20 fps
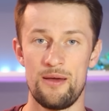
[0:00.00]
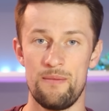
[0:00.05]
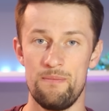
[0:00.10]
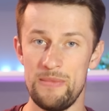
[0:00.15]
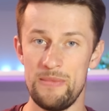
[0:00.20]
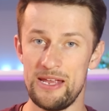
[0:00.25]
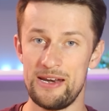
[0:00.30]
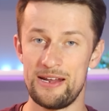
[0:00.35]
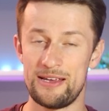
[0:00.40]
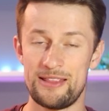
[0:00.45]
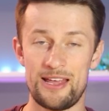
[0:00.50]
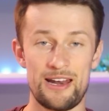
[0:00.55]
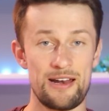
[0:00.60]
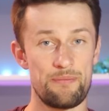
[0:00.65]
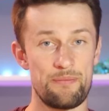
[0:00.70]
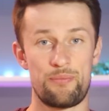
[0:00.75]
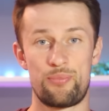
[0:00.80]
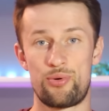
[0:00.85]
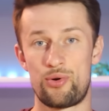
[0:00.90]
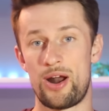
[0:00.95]
meaning that
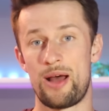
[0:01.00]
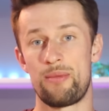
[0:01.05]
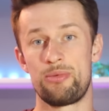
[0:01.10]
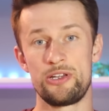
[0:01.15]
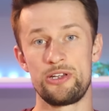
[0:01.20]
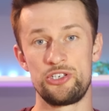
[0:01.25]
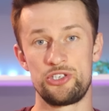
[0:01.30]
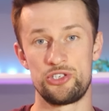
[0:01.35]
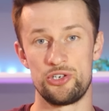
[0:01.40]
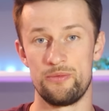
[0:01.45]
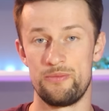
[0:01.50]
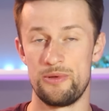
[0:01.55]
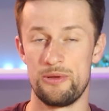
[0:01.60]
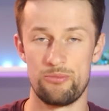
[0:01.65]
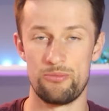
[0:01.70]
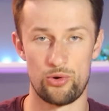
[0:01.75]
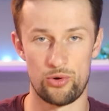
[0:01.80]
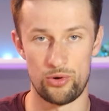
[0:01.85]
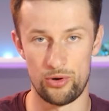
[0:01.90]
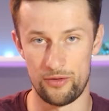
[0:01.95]
it probably should be
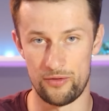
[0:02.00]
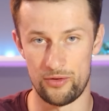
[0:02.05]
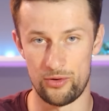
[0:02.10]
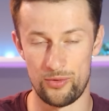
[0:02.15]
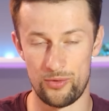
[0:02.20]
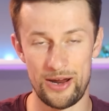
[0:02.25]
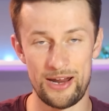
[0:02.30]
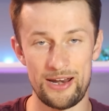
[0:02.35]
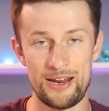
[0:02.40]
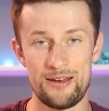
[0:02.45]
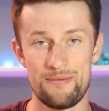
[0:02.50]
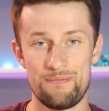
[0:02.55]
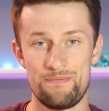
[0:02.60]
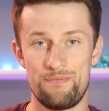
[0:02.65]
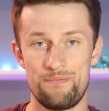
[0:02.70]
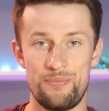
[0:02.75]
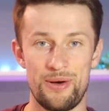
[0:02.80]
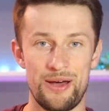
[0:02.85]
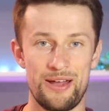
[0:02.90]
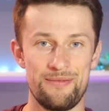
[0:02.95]
more overrated,
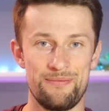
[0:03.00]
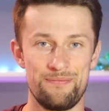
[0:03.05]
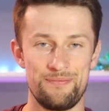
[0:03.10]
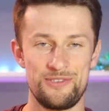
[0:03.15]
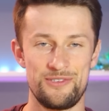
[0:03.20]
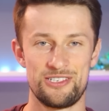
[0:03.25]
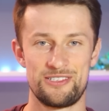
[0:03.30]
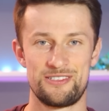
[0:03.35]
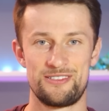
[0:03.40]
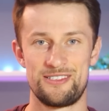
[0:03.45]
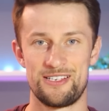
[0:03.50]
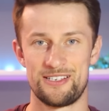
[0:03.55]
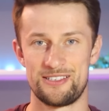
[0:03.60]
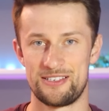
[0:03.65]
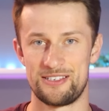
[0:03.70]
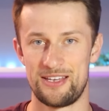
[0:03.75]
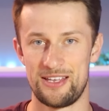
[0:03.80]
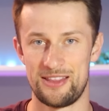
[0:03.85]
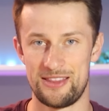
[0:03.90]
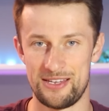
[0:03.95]
but just
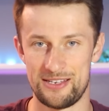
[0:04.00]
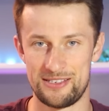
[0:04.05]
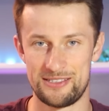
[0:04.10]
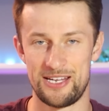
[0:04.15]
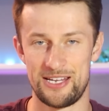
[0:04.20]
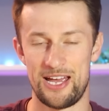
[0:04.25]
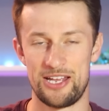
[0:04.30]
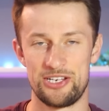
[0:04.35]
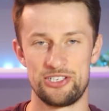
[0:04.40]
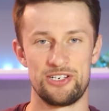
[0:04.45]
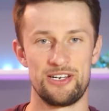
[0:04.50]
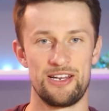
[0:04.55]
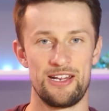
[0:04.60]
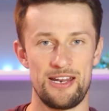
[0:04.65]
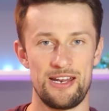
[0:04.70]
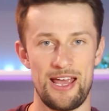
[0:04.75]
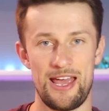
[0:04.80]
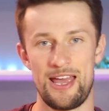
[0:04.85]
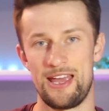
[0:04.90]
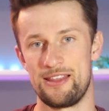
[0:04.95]
doesn't get the attention
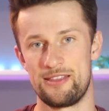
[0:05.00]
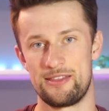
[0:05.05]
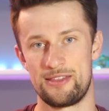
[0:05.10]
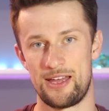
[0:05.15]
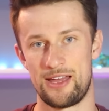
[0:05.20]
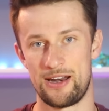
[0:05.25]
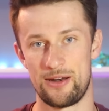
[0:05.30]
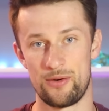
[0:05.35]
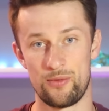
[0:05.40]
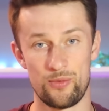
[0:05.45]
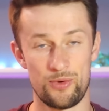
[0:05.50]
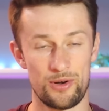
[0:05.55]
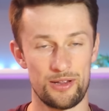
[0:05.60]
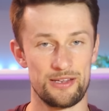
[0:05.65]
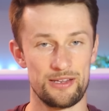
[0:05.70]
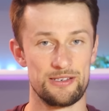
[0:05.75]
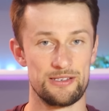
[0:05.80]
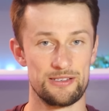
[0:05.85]
and hate that it really